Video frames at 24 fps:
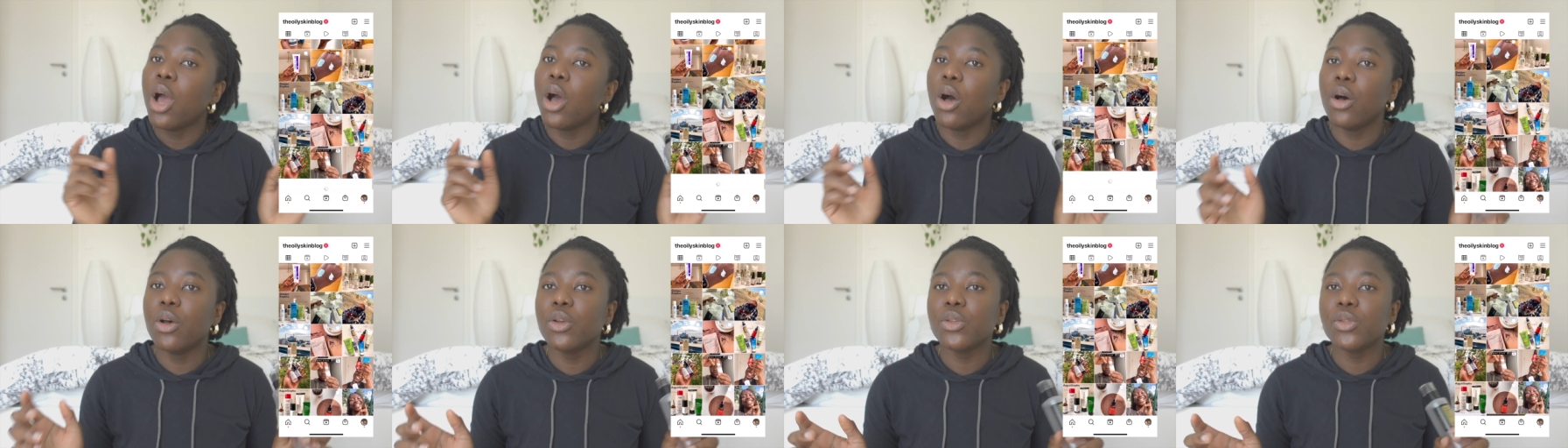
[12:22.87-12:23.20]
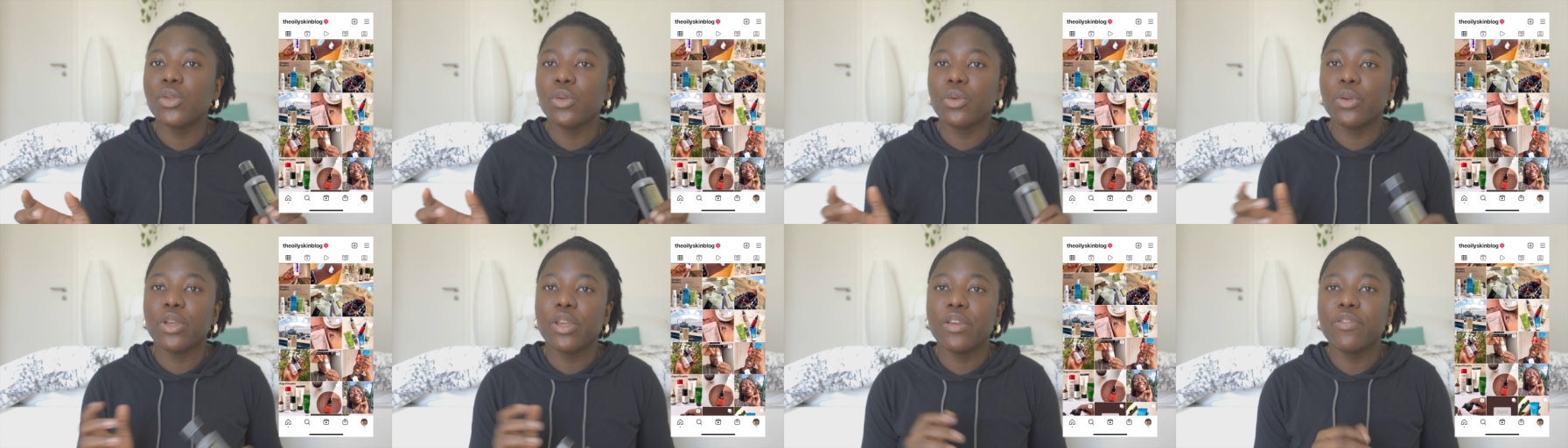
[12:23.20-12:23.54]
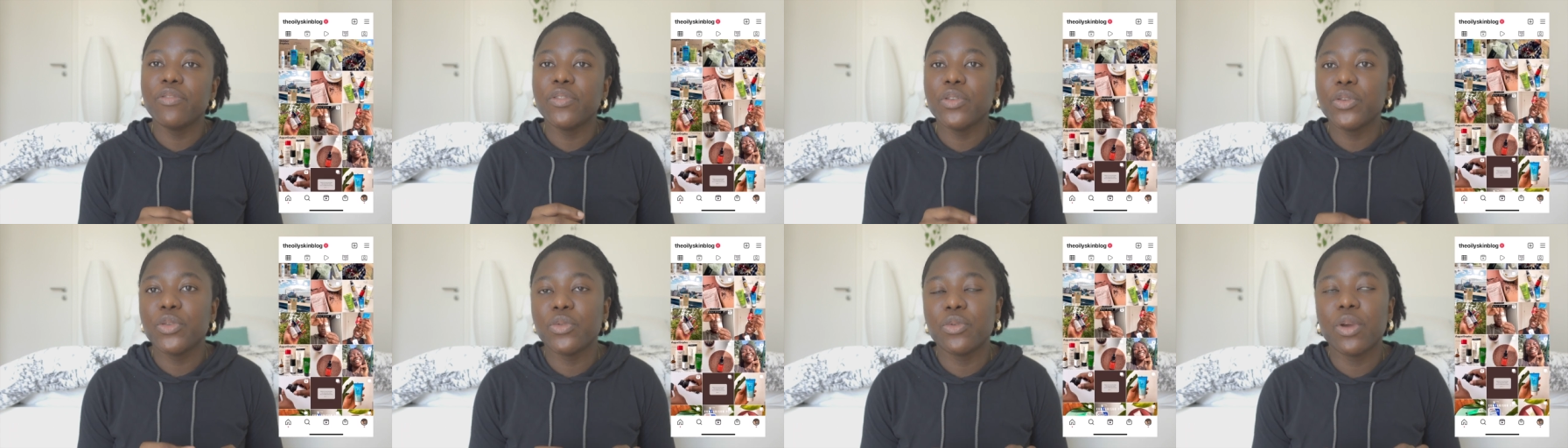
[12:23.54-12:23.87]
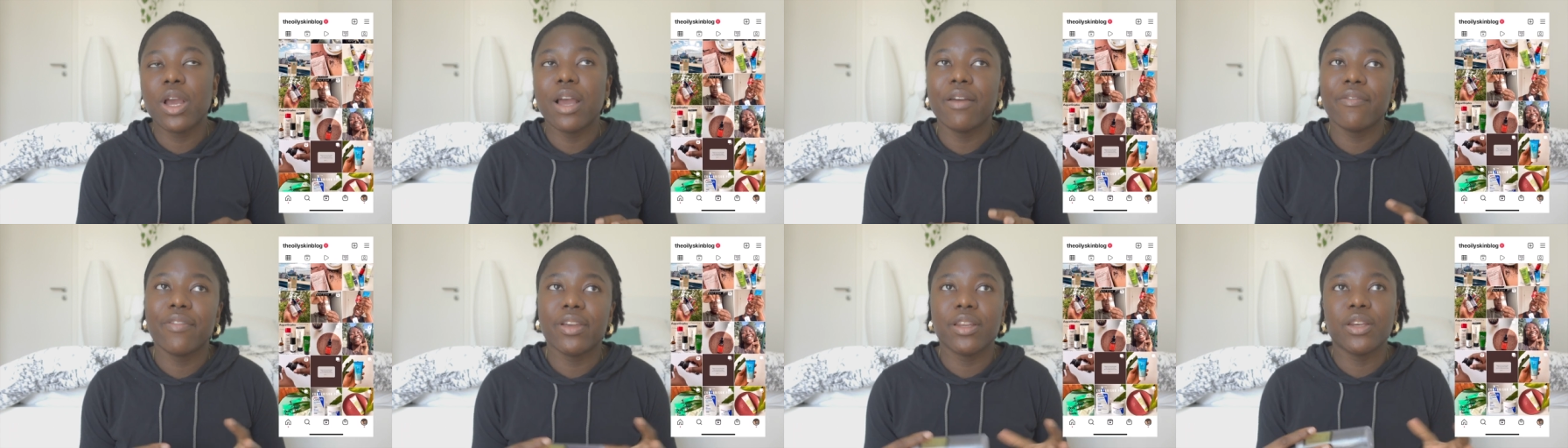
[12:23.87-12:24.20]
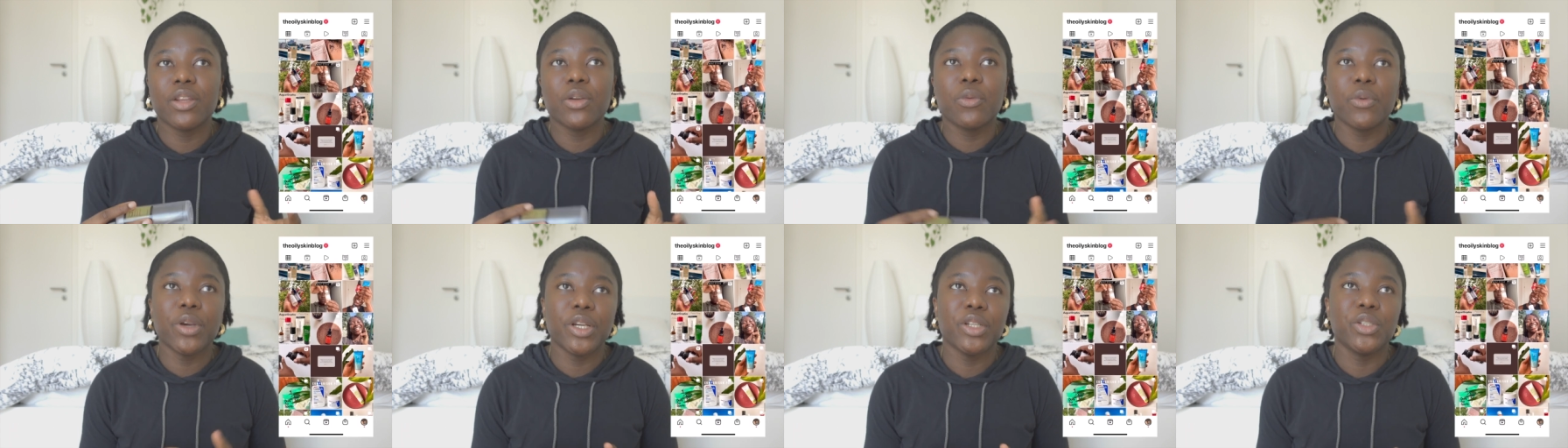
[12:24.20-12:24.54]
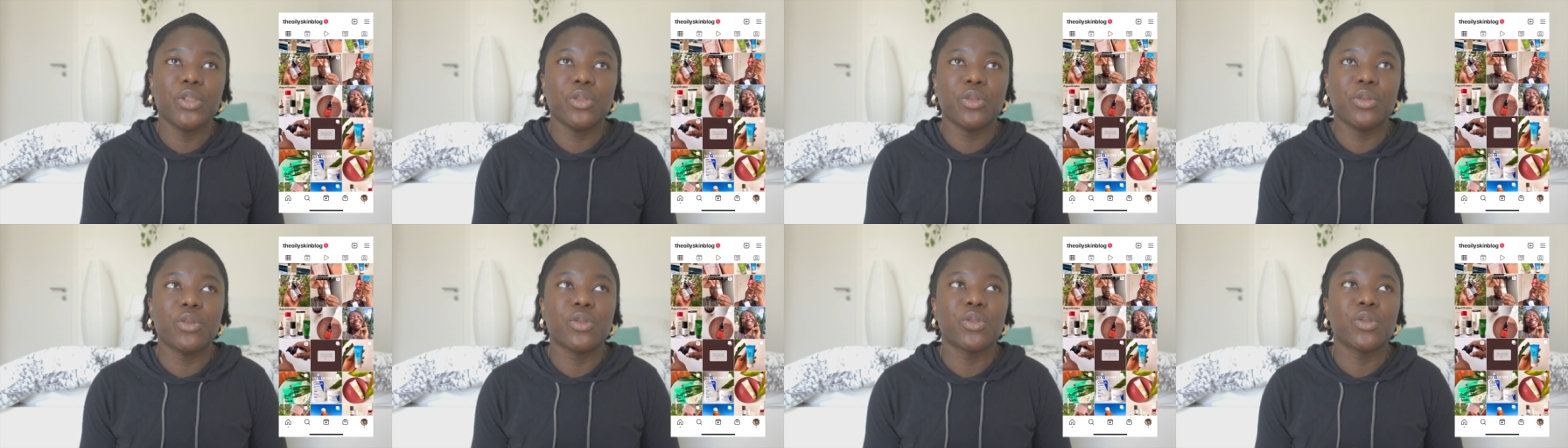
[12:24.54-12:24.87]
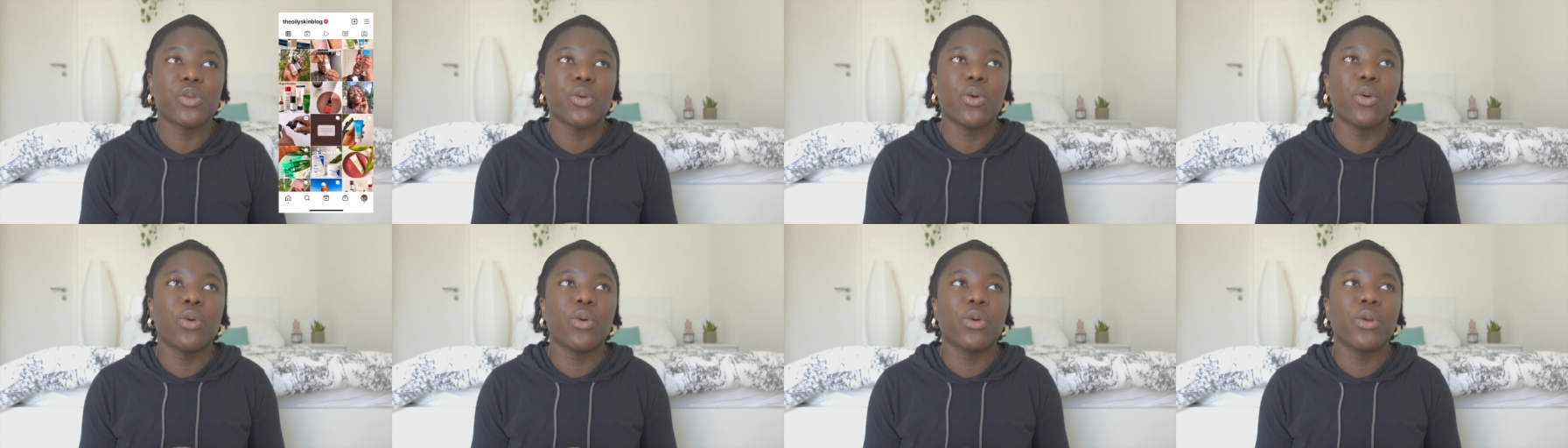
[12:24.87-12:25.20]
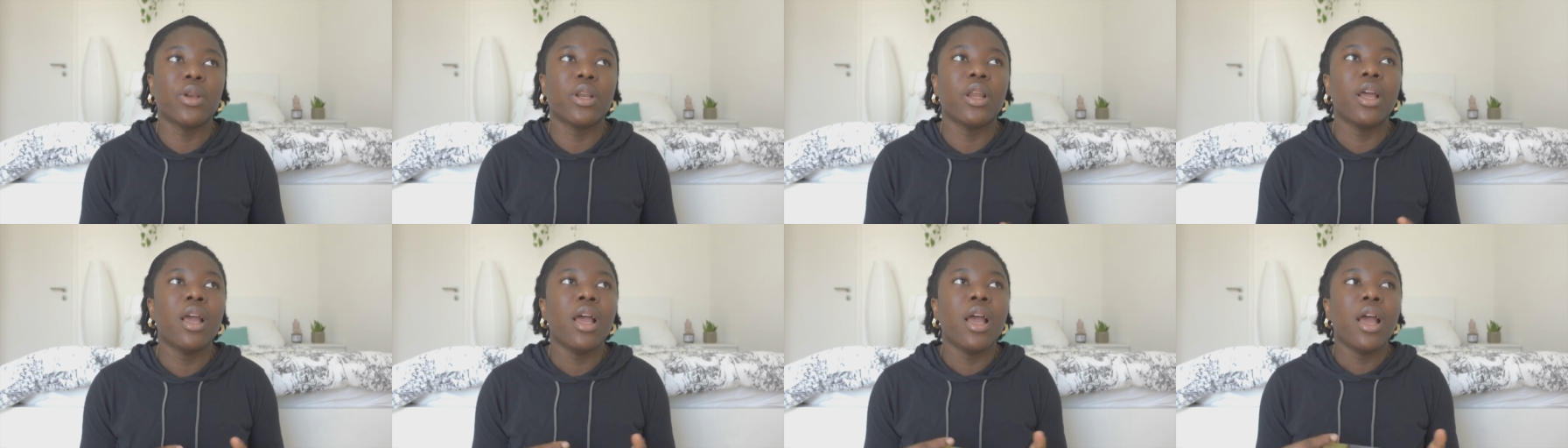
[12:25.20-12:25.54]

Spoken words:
Also, if you do have any questions on